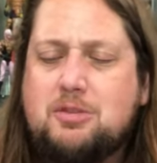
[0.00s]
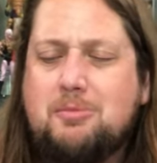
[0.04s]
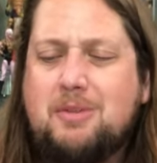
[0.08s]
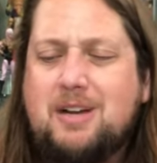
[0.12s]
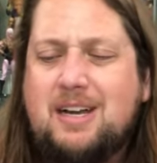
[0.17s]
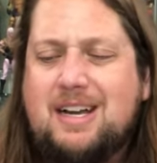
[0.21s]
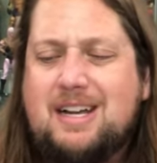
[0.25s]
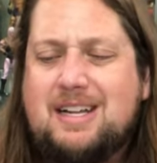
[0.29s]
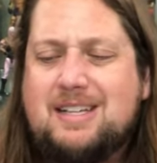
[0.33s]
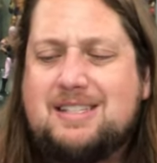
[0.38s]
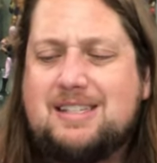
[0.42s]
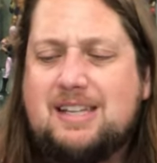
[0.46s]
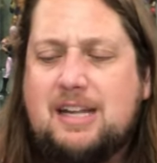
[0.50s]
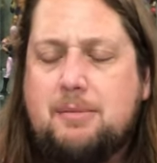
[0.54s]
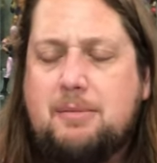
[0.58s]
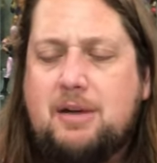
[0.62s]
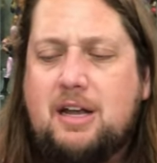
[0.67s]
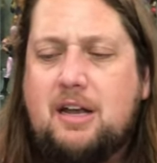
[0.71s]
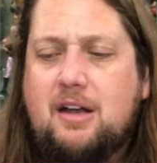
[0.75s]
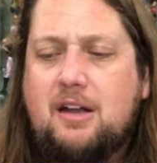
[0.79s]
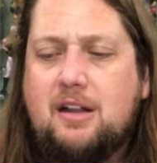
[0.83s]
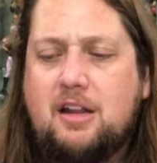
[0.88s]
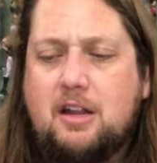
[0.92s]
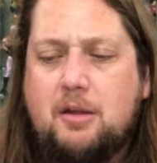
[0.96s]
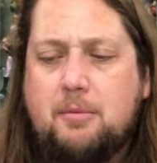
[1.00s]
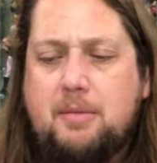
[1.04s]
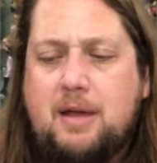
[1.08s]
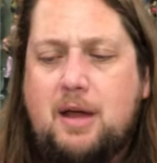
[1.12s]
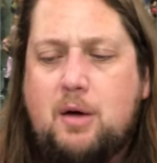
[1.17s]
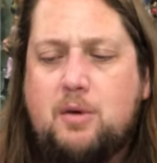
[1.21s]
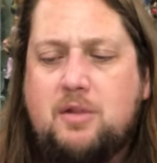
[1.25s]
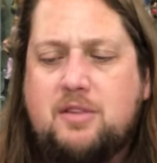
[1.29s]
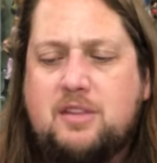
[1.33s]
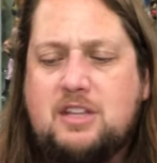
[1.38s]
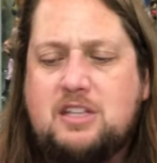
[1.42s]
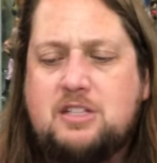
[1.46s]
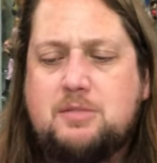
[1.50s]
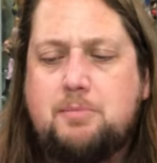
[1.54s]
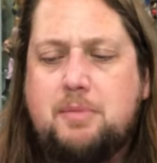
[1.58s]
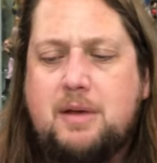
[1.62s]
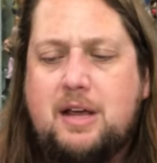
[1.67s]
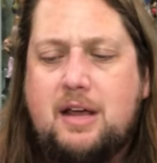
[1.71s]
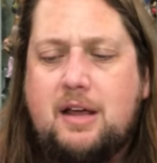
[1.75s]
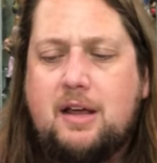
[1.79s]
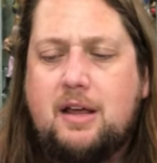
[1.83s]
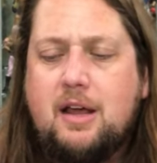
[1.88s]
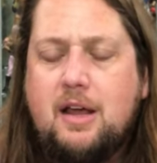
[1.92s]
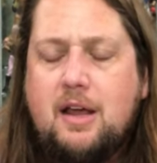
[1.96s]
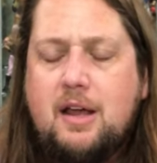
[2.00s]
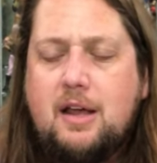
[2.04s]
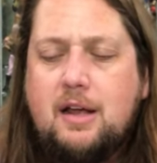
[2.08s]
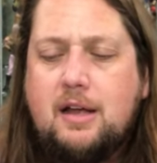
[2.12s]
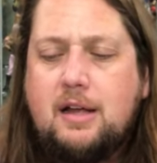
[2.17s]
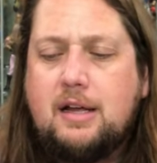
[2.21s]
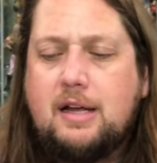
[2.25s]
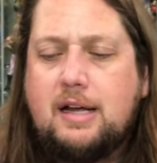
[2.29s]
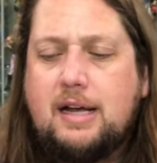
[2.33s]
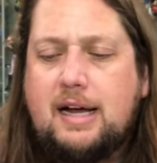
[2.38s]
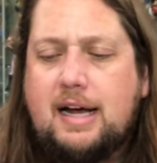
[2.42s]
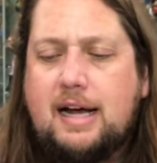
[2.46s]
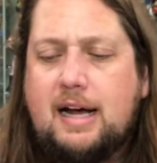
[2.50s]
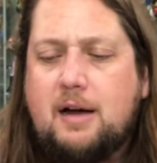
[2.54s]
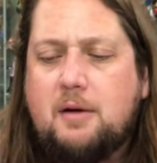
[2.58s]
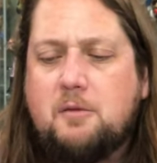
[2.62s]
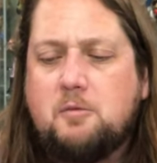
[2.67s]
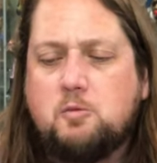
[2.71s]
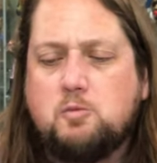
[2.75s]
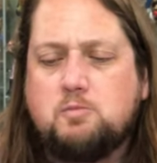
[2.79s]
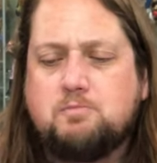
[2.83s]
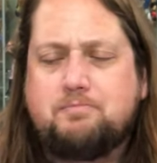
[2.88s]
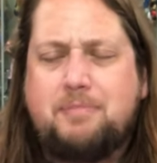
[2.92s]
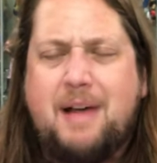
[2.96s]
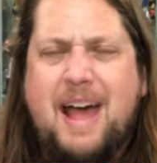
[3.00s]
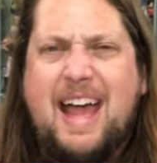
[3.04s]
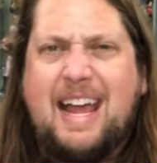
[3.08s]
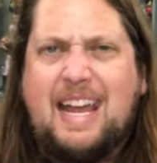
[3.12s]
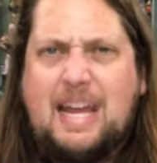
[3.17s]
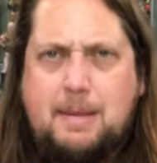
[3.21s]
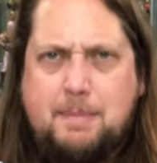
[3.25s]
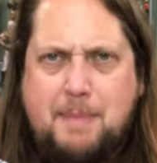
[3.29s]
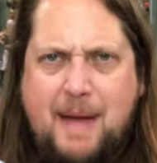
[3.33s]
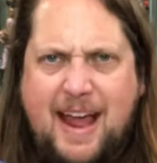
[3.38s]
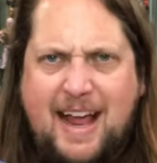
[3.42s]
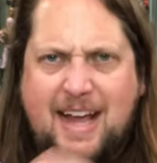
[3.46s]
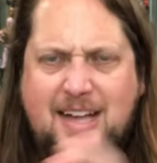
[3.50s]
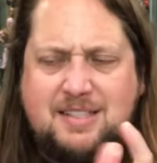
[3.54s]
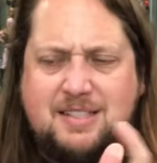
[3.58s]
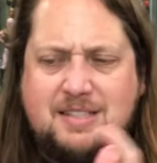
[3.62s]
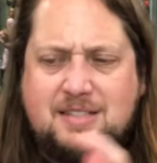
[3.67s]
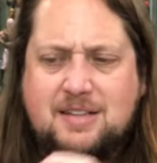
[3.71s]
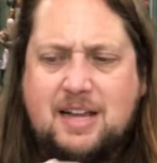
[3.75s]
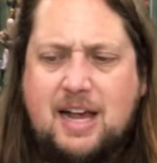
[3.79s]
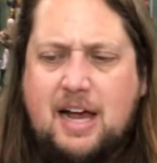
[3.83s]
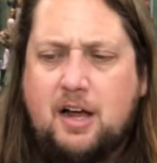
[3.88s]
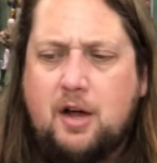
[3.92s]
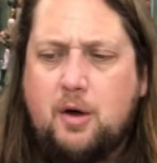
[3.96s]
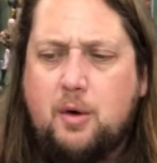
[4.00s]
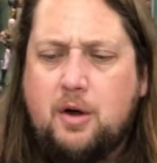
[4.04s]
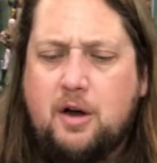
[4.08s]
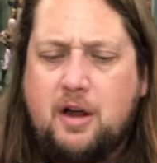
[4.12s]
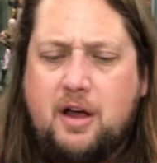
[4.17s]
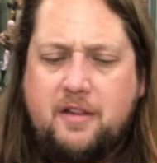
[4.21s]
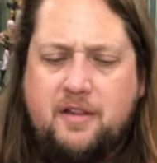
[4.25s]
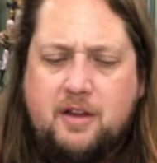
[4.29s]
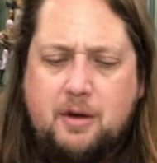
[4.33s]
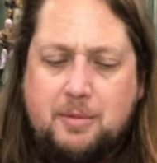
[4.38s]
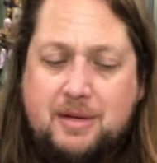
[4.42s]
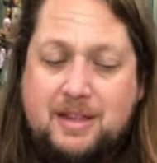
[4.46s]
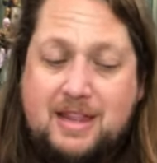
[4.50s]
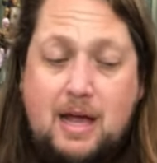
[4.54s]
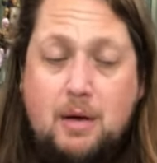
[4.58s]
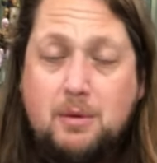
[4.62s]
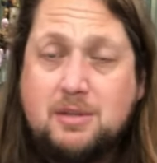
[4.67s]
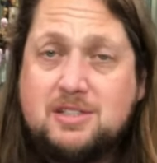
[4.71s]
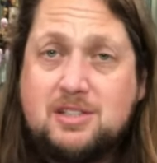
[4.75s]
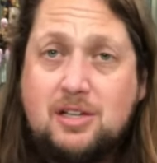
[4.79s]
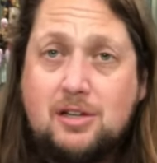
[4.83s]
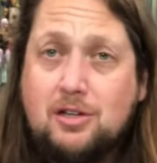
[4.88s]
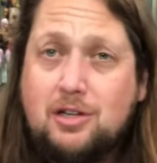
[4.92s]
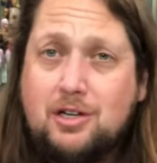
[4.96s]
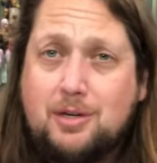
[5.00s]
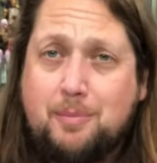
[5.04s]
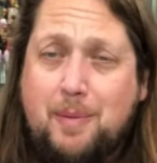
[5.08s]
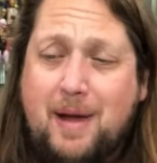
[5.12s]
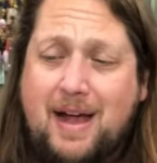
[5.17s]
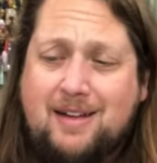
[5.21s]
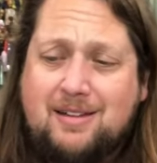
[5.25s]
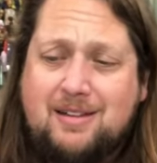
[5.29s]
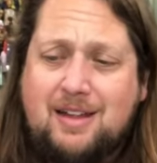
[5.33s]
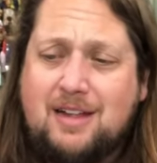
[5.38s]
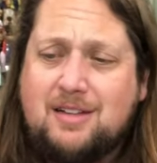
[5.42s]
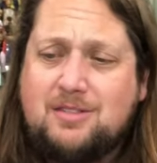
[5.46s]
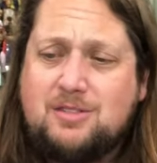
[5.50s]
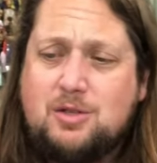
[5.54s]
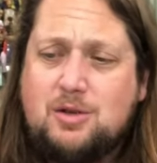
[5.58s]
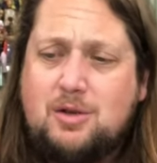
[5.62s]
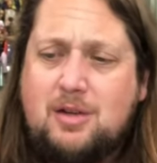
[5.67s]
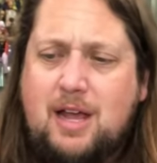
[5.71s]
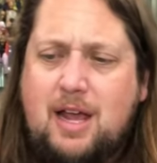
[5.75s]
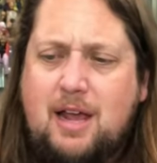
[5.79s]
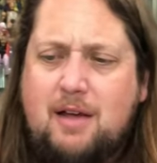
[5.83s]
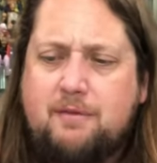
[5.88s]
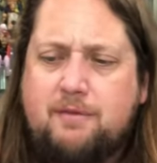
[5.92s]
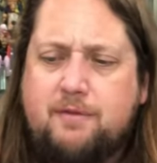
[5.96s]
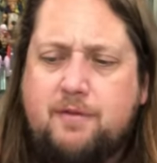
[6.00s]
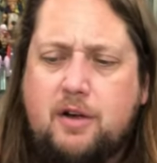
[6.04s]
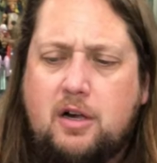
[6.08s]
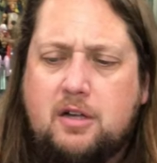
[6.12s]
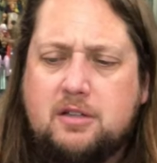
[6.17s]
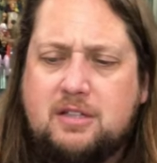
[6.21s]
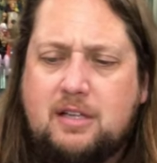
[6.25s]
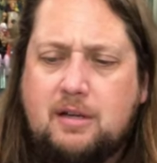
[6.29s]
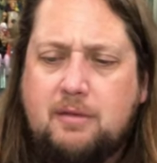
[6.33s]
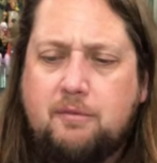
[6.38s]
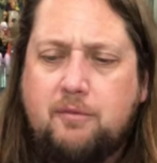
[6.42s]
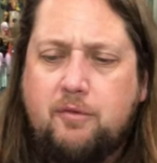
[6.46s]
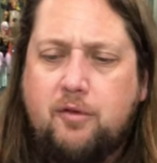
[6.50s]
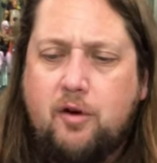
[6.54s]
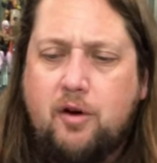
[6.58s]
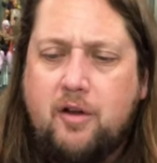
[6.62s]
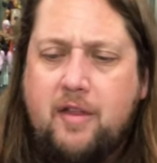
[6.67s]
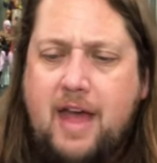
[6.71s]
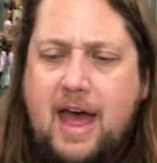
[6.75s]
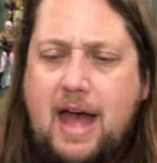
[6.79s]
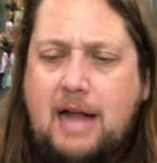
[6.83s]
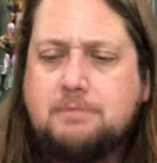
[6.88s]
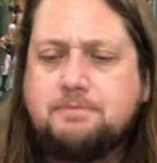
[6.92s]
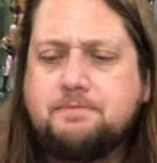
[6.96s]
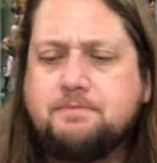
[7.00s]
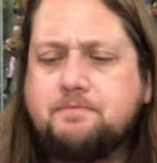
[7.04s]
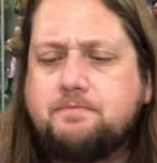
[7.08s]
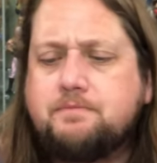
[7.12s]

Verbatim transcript: but it is limited a little bit with these big baggy pants he's got going there. But that was the look back then, so you can't fault him for that.